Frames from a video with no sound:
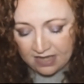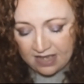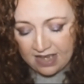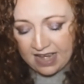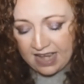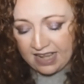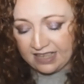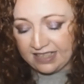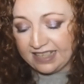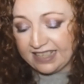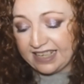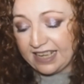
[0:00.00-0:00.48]

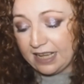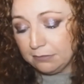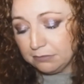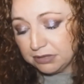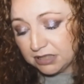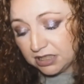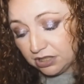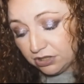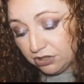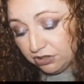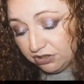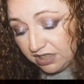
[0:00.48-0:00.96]
And I
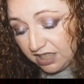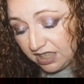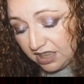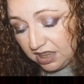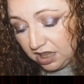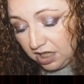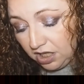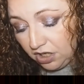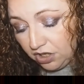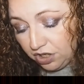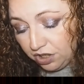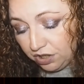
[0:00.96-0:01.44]
absolutely
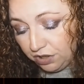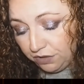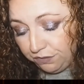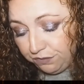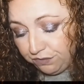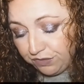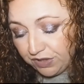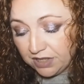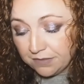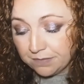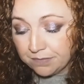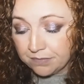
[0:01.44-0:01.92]
love
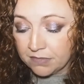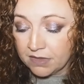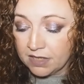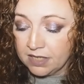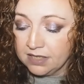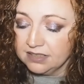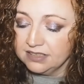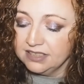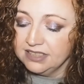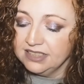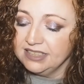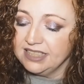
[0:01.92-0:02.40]

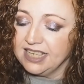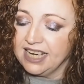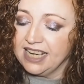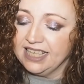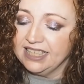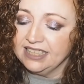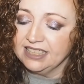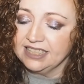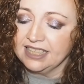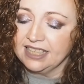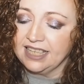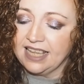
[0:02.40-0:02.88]

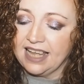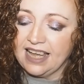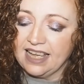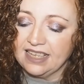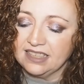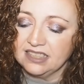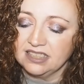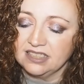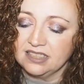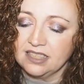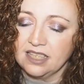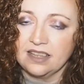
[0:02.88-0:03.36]
Stained
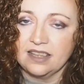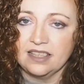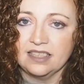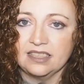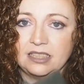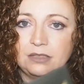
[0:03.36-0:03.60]
Glass, this